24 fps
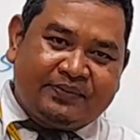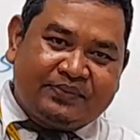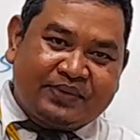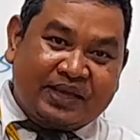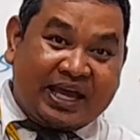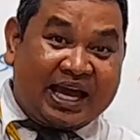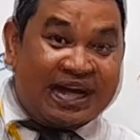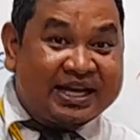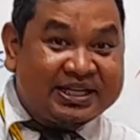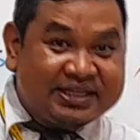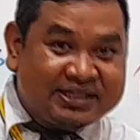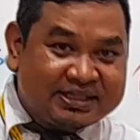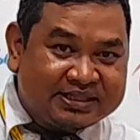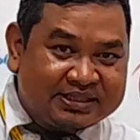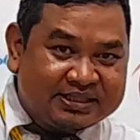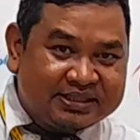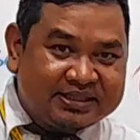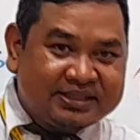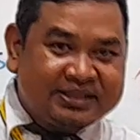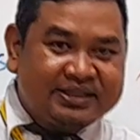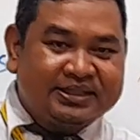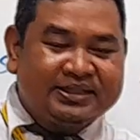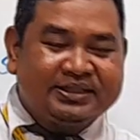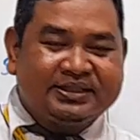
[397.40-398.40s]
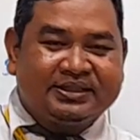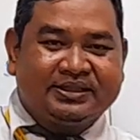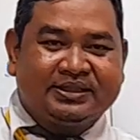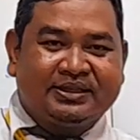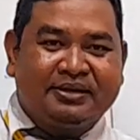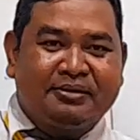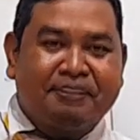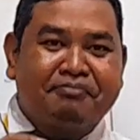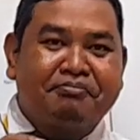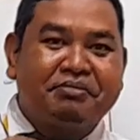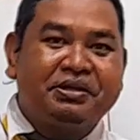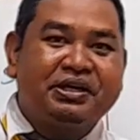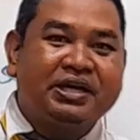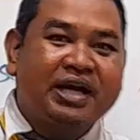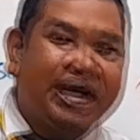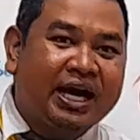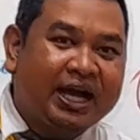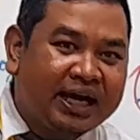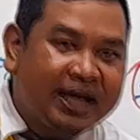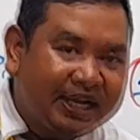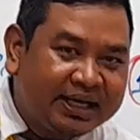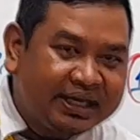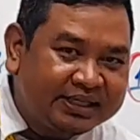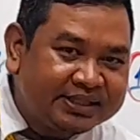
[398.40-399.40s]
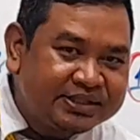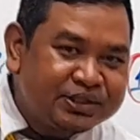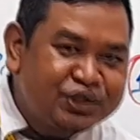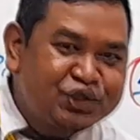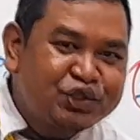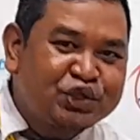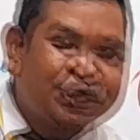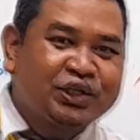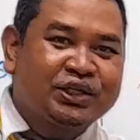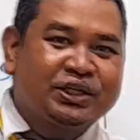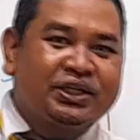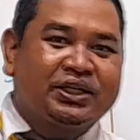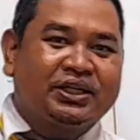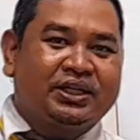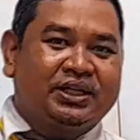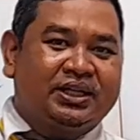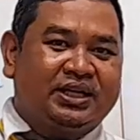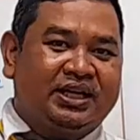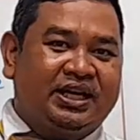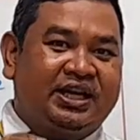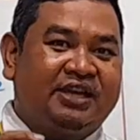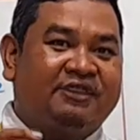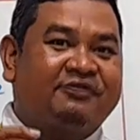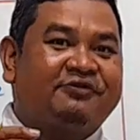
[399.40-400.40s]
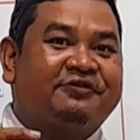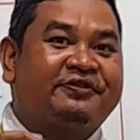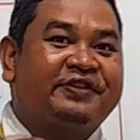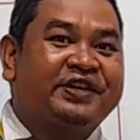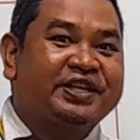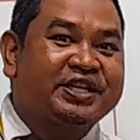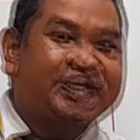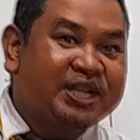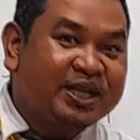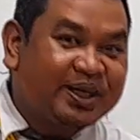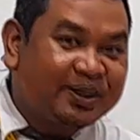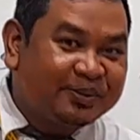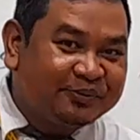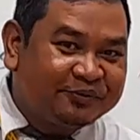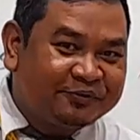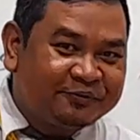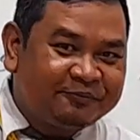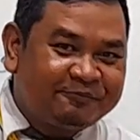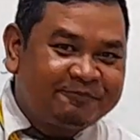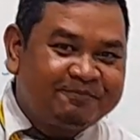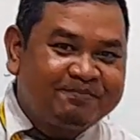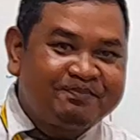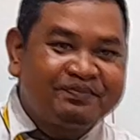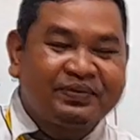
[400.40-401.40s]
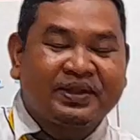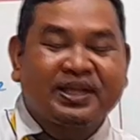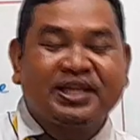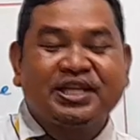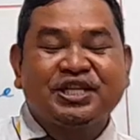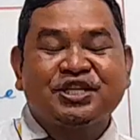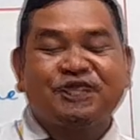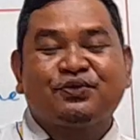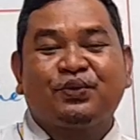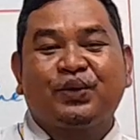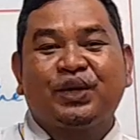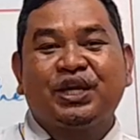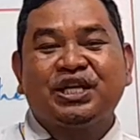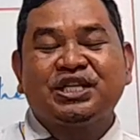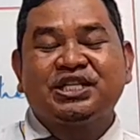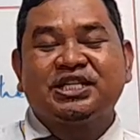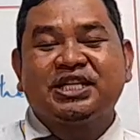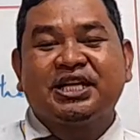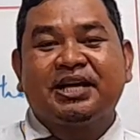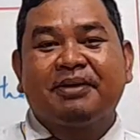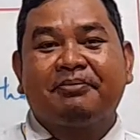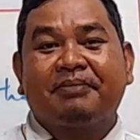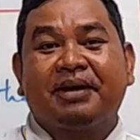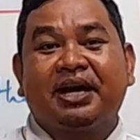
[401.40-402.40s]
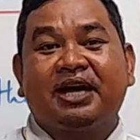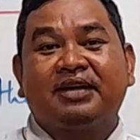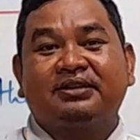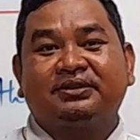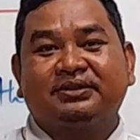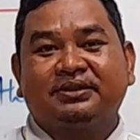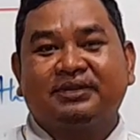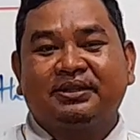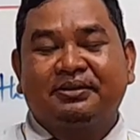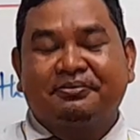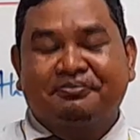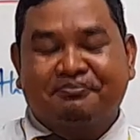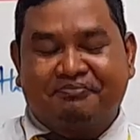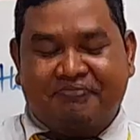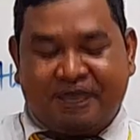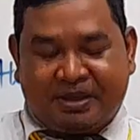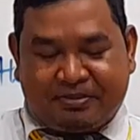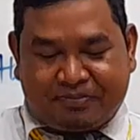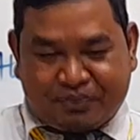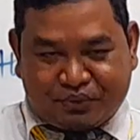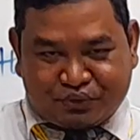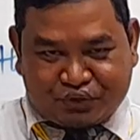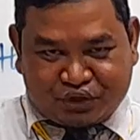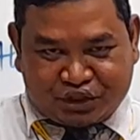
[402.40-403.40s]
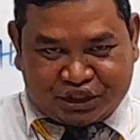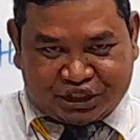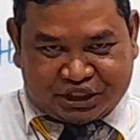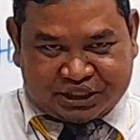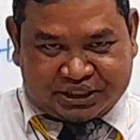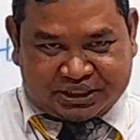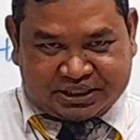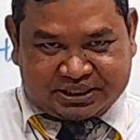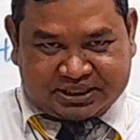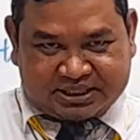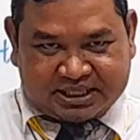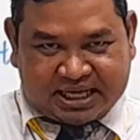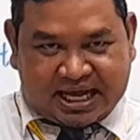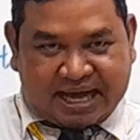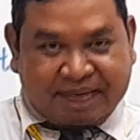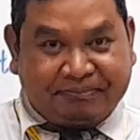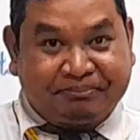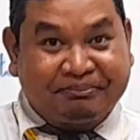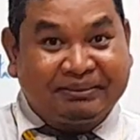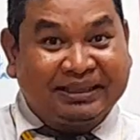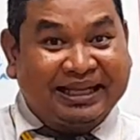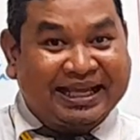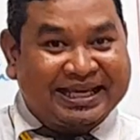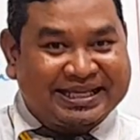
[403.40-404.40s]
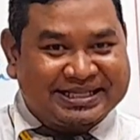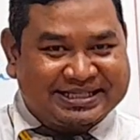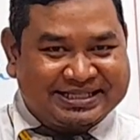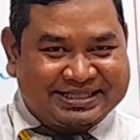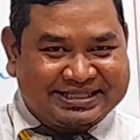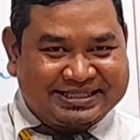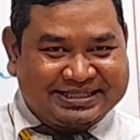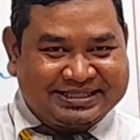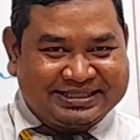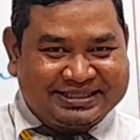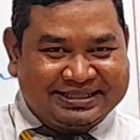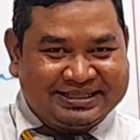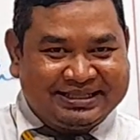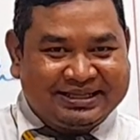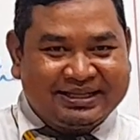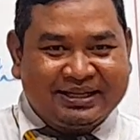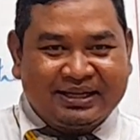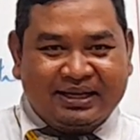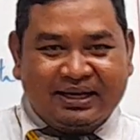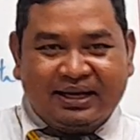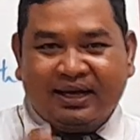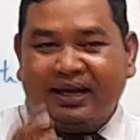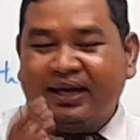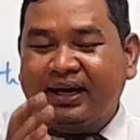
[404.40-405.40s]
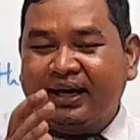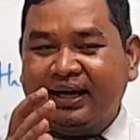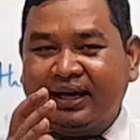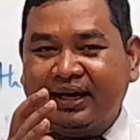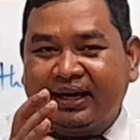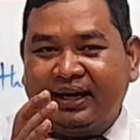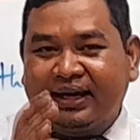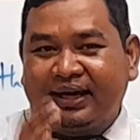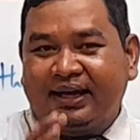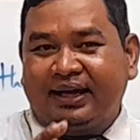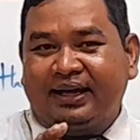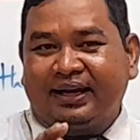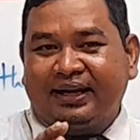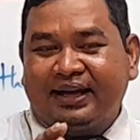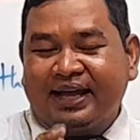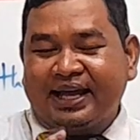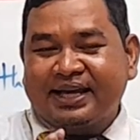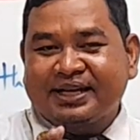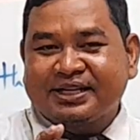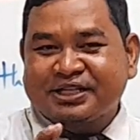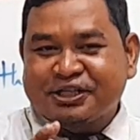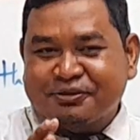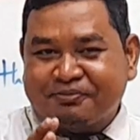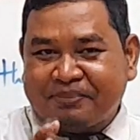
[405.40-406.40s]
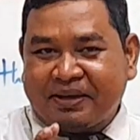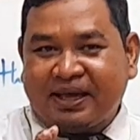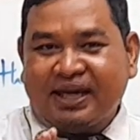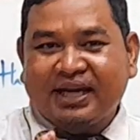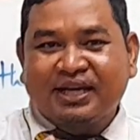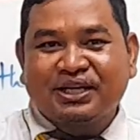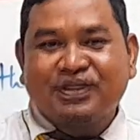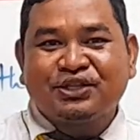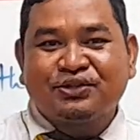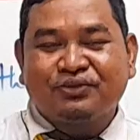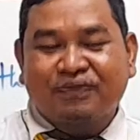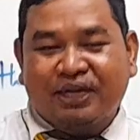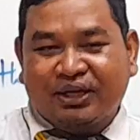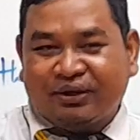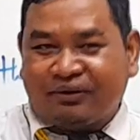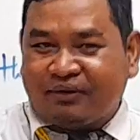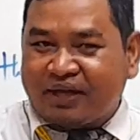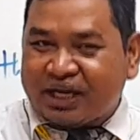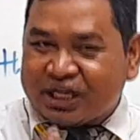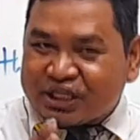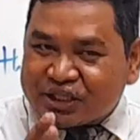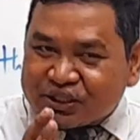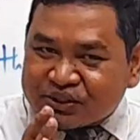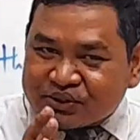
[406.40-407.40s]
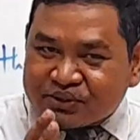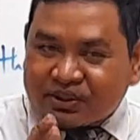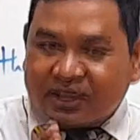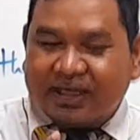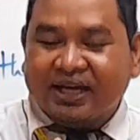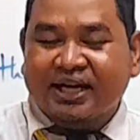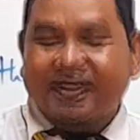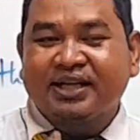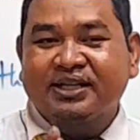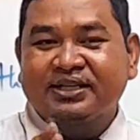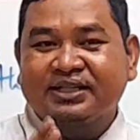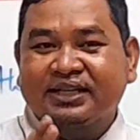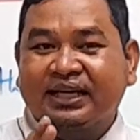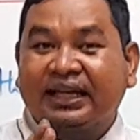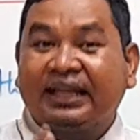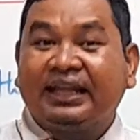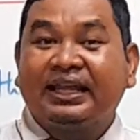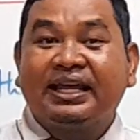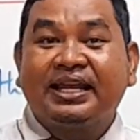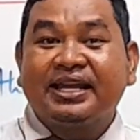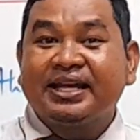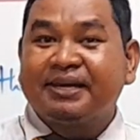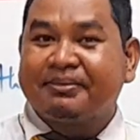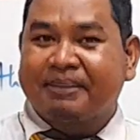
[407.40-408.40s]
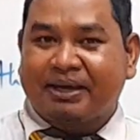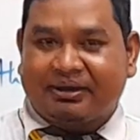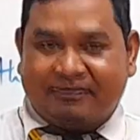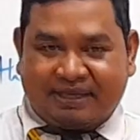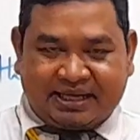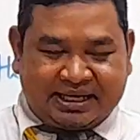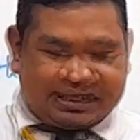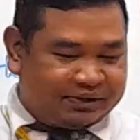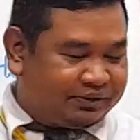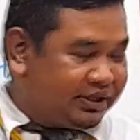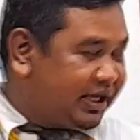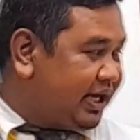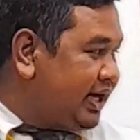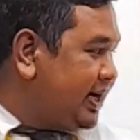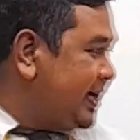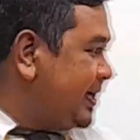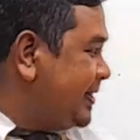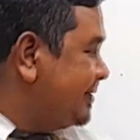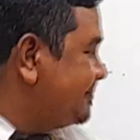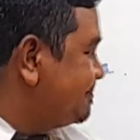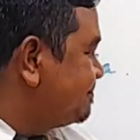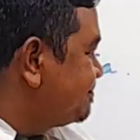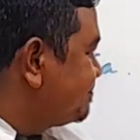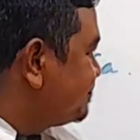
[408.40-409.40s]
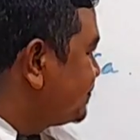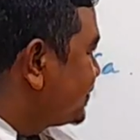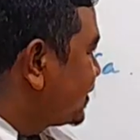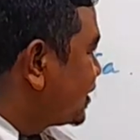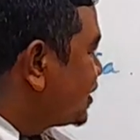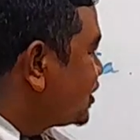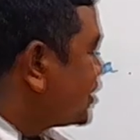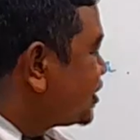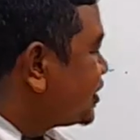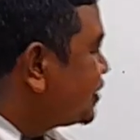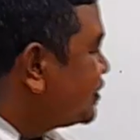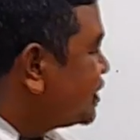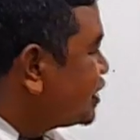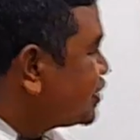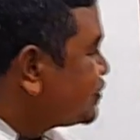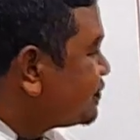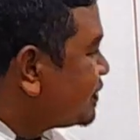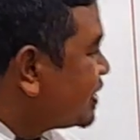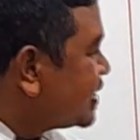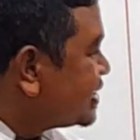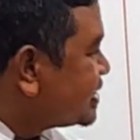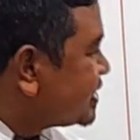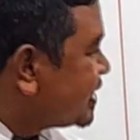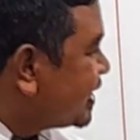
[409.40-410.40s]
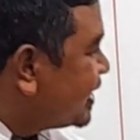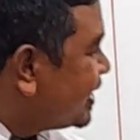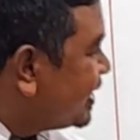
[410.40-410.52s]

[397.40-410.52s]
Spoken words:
under, behind, in front of. This one is about preposition, place. Next page you are going to learn clearly about that. Okay. So this one is